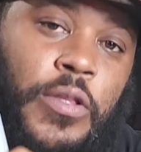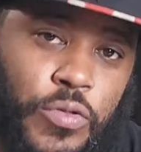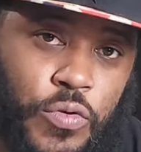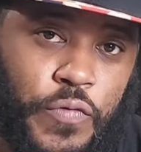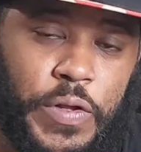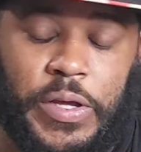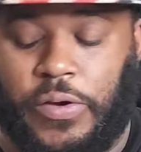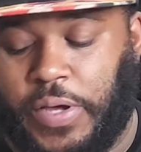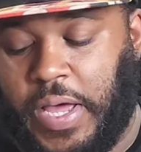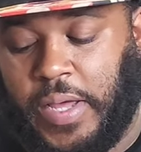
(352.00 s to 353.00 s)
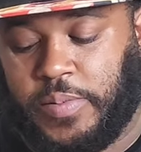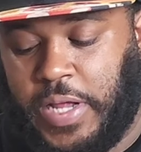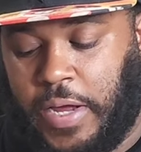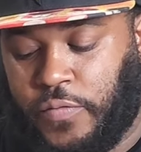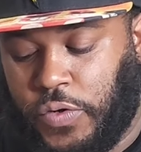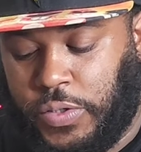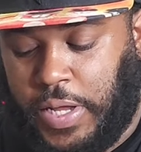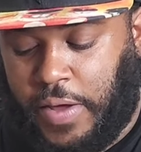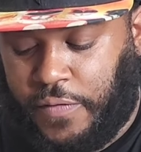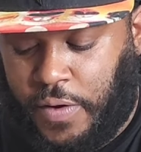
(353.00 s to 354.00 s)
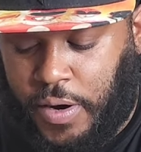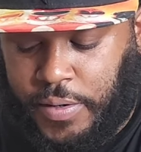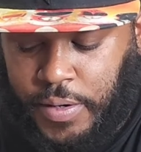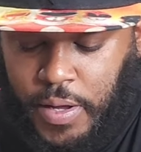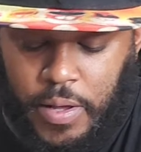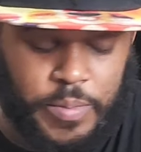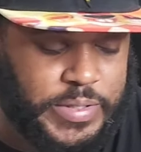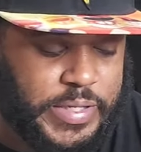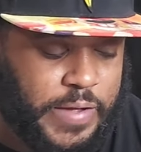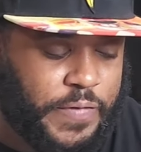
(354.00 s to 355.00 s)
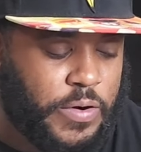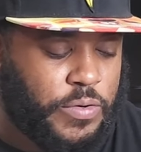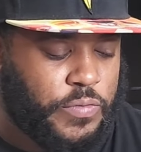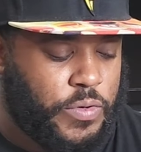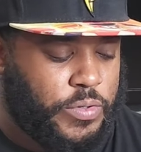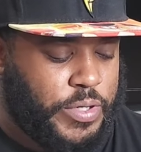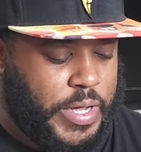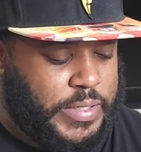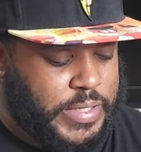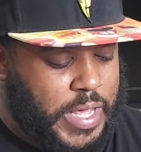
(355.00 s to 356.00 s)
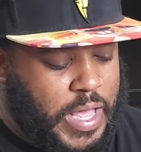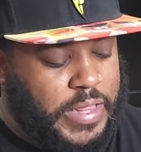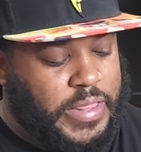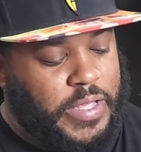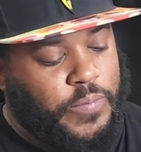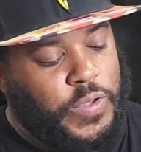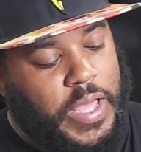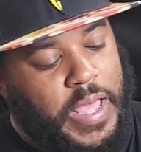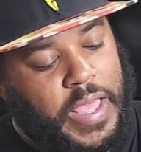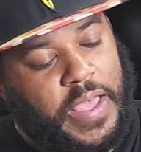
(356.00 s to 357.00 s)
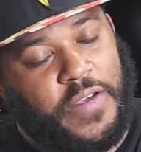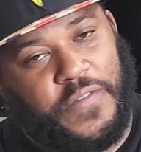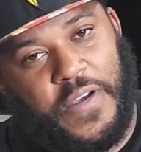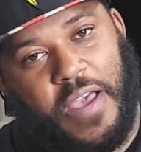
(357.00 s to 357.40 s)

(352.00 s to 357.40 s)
through video games, not in real life. All right, be safe out on the road, you guys. Then we have